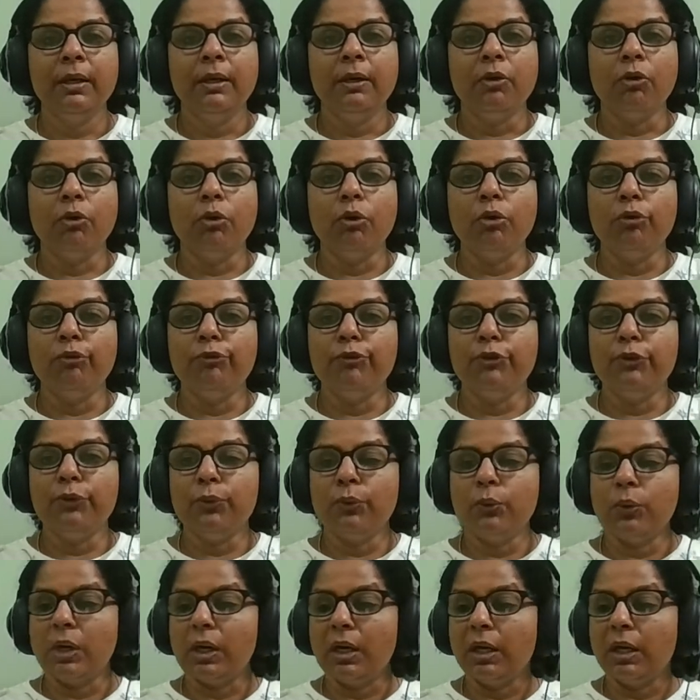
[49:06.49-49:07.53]
All of
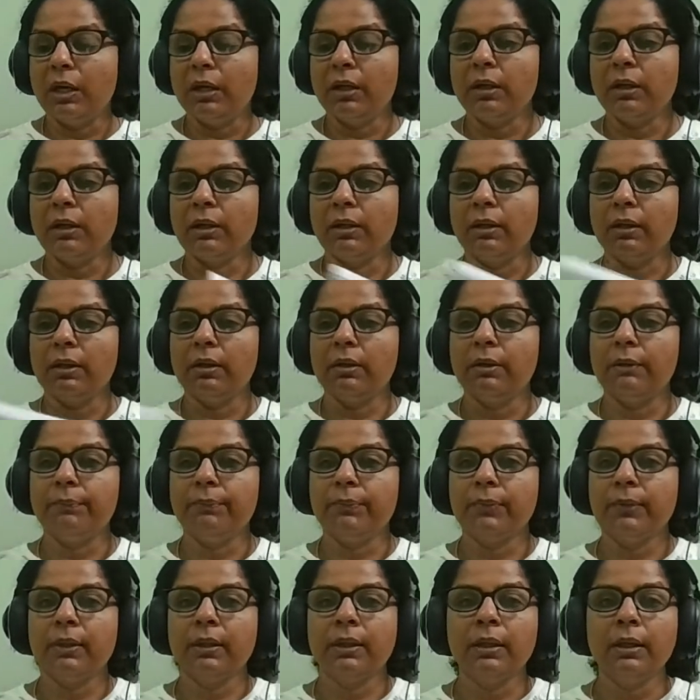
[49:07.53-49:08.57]
you are. Uh,
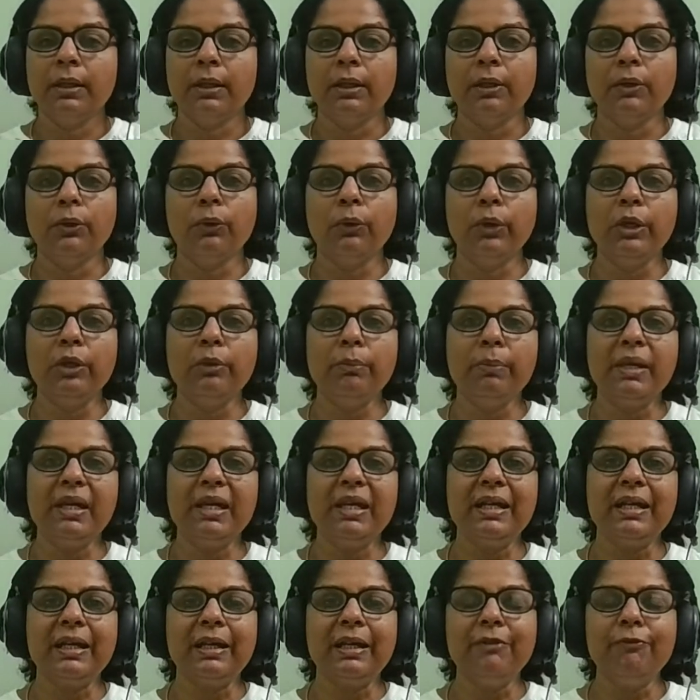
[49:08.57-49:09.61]
are going to
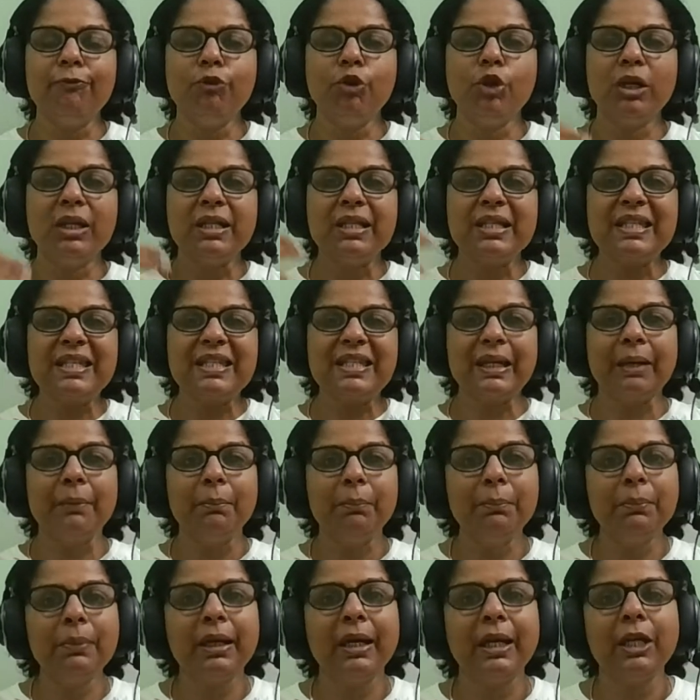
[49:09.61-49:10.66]
be involved in
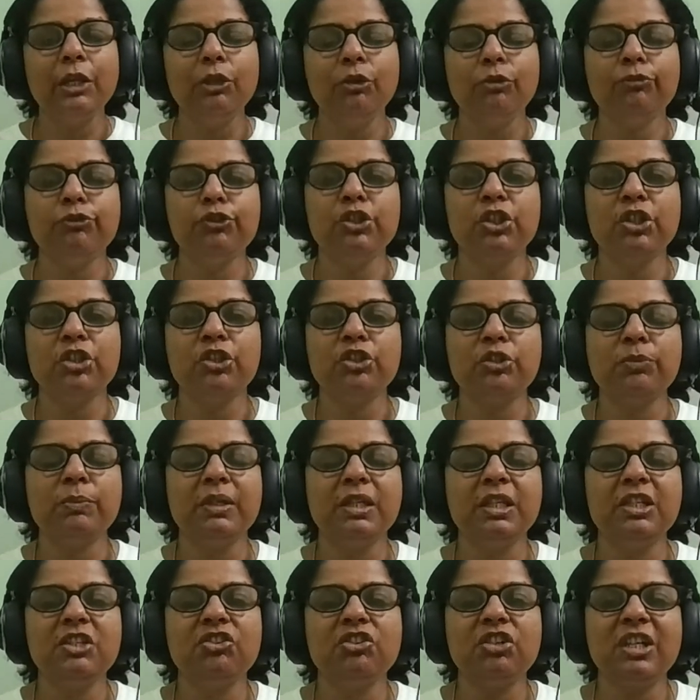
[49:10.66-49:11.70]
some kind of church
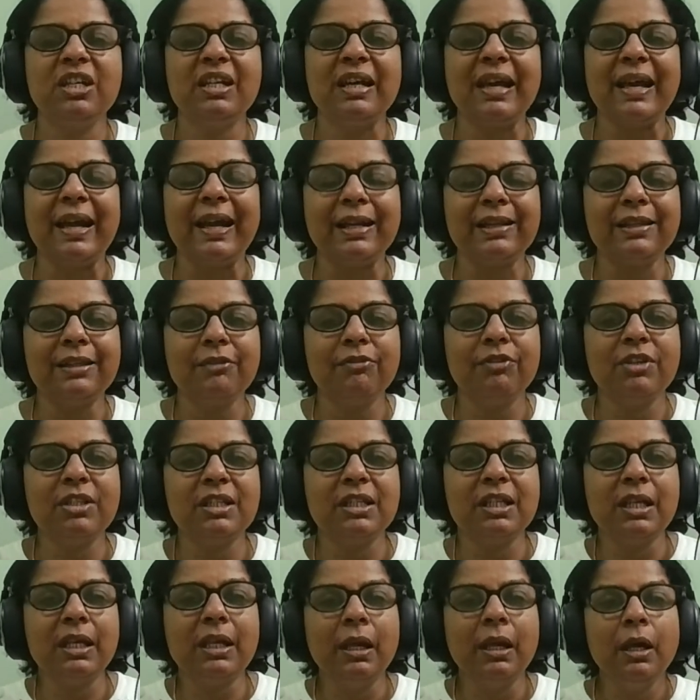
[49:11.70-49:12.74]
ministry
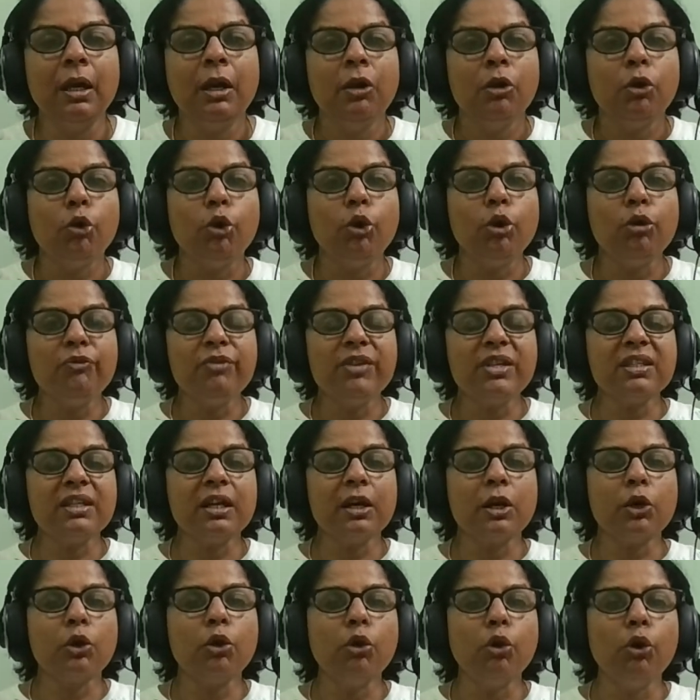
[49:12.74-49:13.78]
activity. All of us are
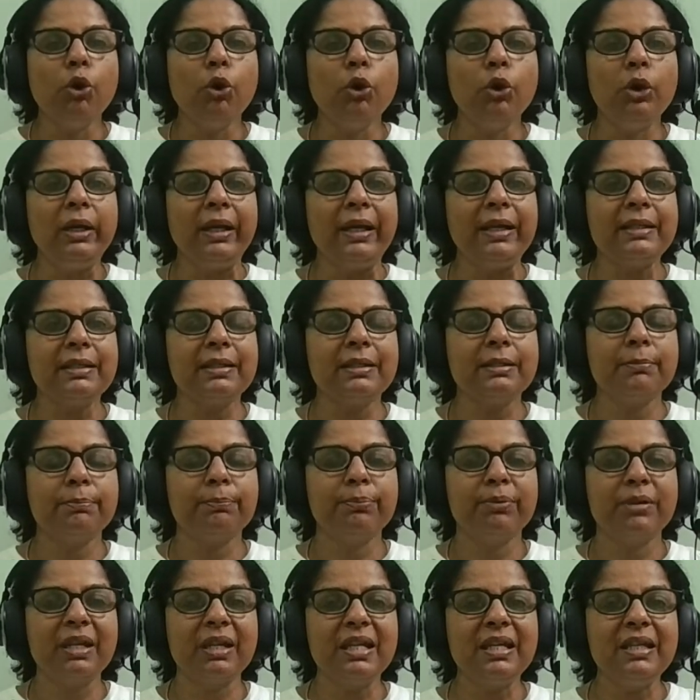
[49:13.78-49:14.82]
called as
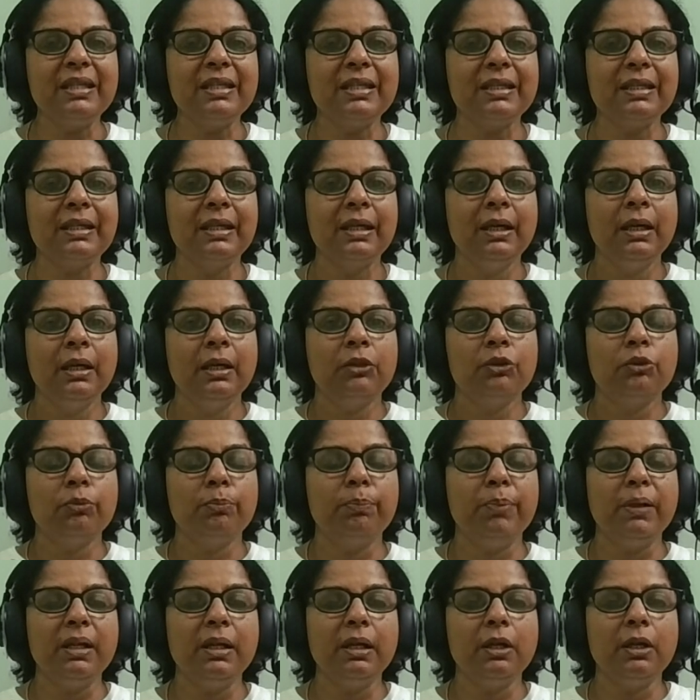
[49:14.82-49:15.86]
peace to
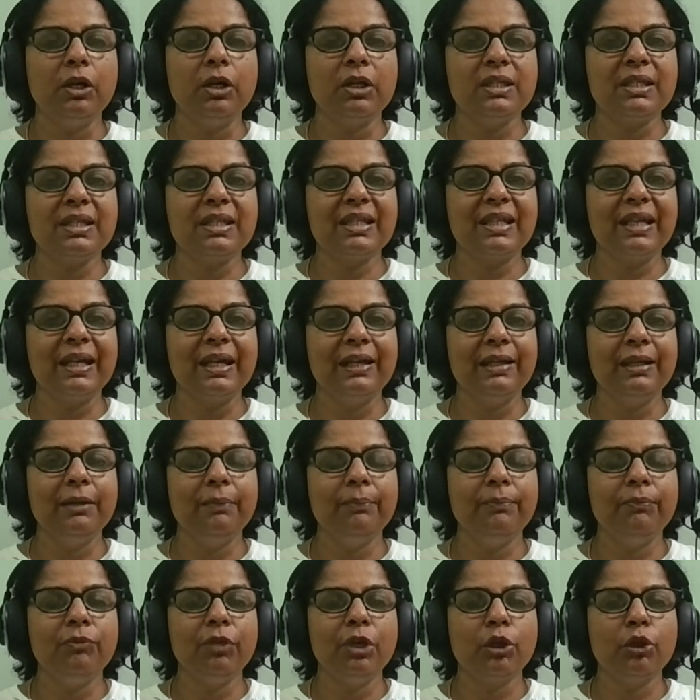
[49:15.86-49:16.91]
build God's
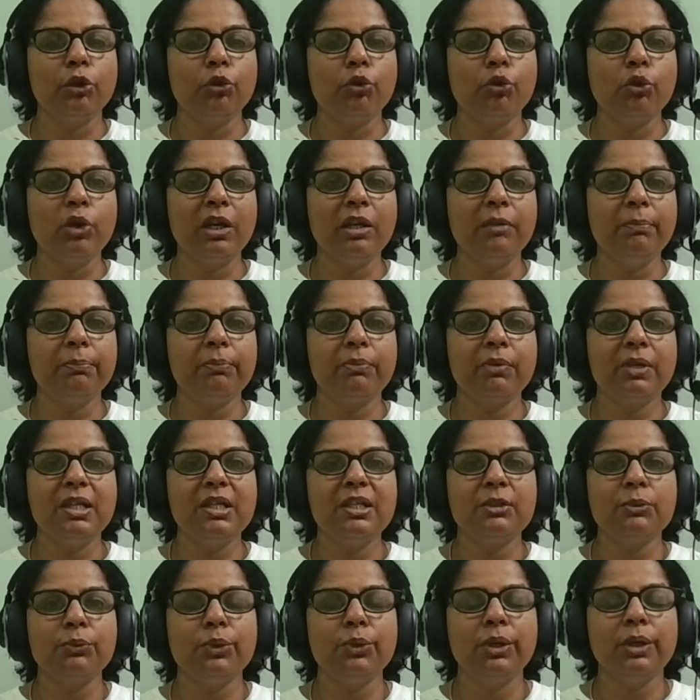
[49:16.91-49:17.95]
kingdom. We are a royal
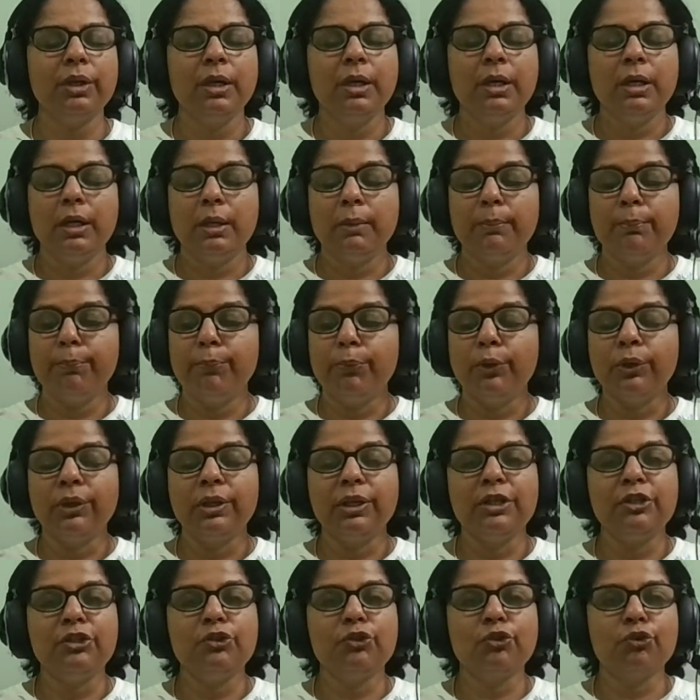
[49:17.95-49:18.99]
priesthood,
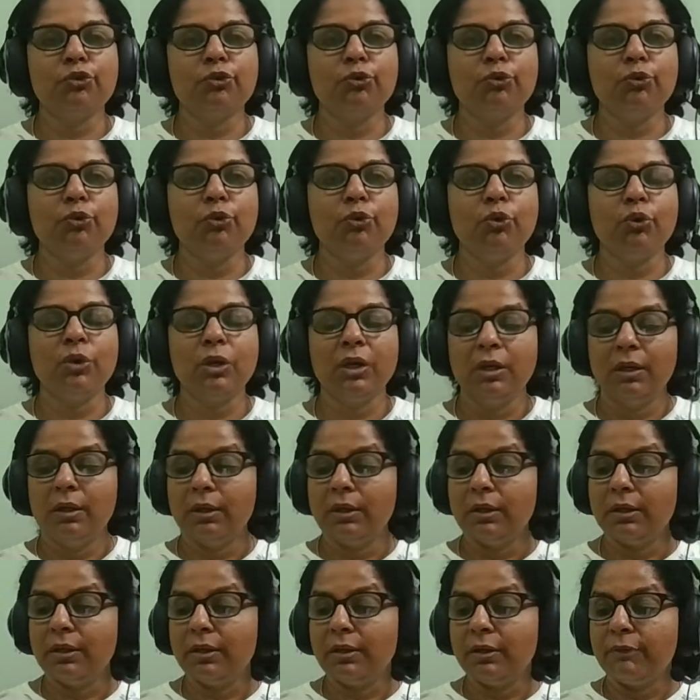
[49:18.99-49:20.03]
important to
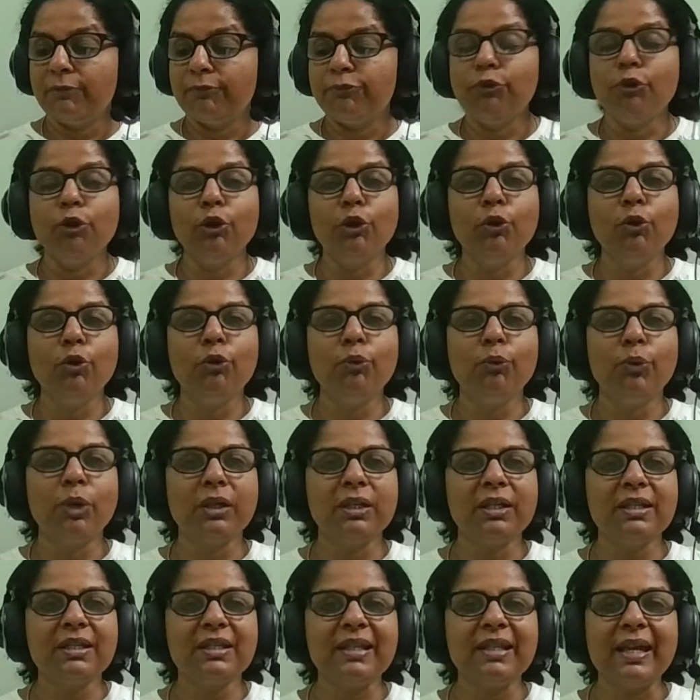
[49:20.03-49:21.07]
uh, follow what
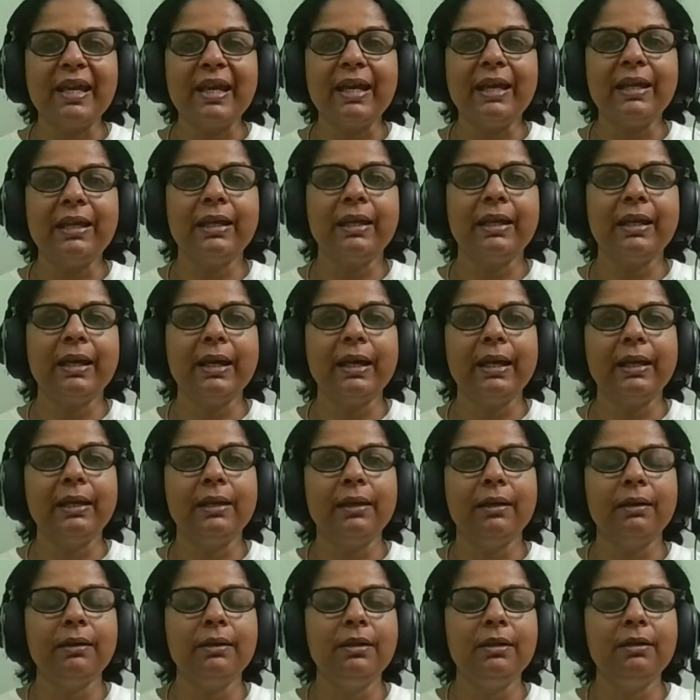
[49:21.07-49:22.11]
is there and
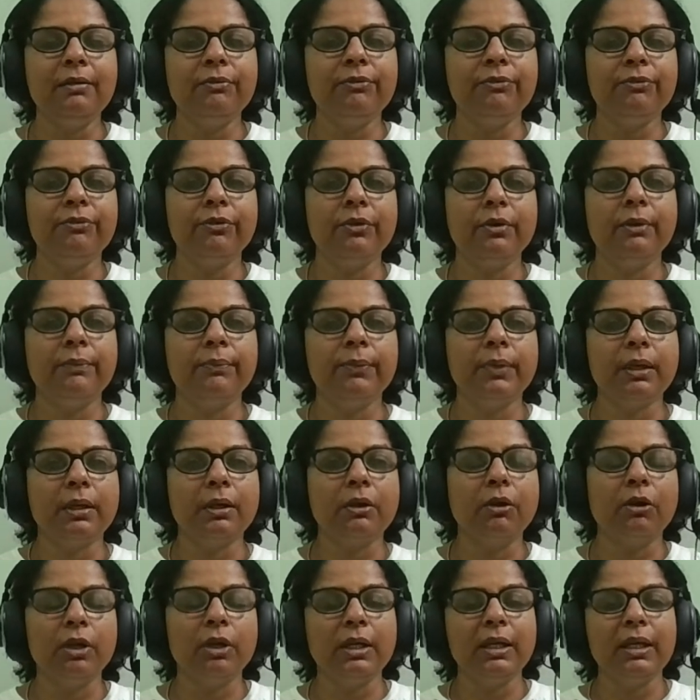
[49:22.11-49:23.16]
uh, live um,
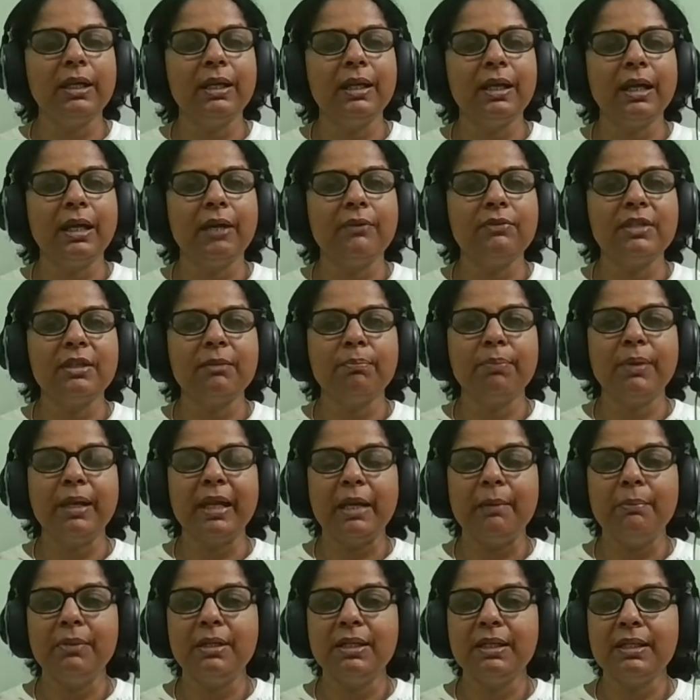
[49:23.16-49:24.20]
godly lives and
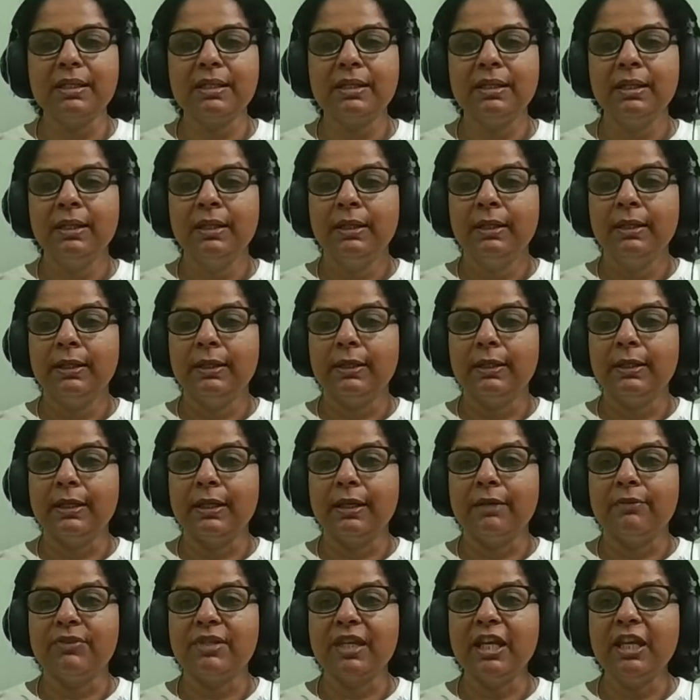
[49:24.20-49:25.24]
blameless uh,
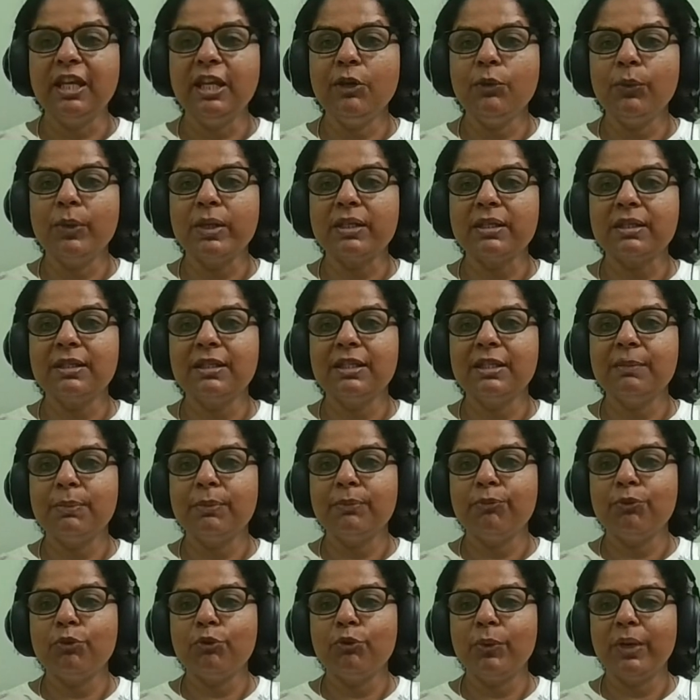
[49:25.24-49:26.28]
lives. Any questions
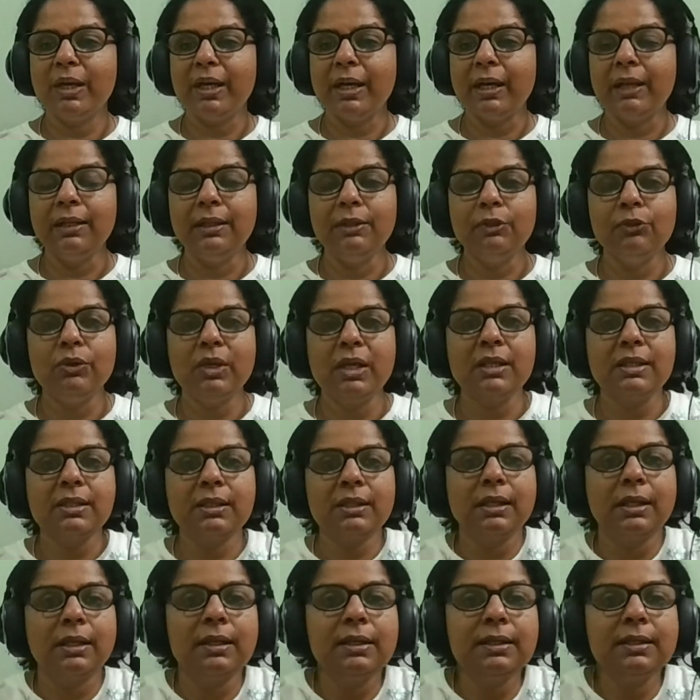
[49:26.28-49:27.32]
before we end today's
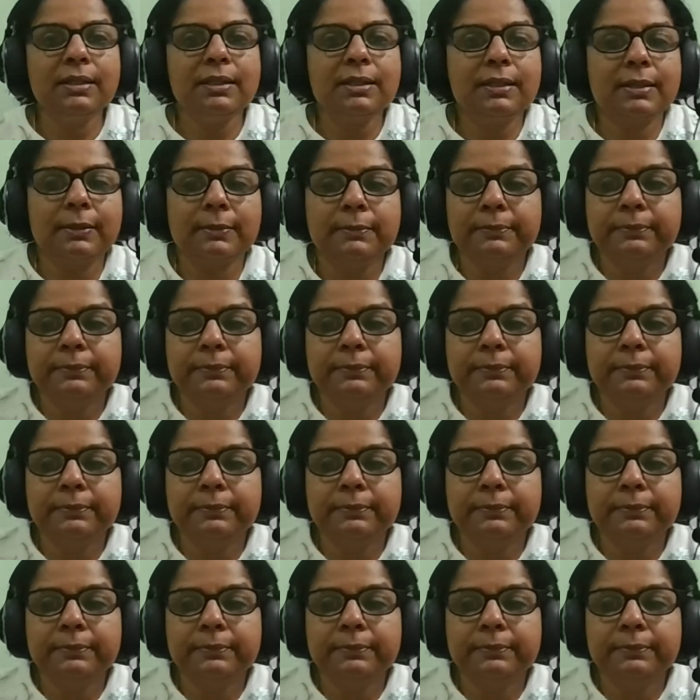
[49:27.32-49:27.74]
class?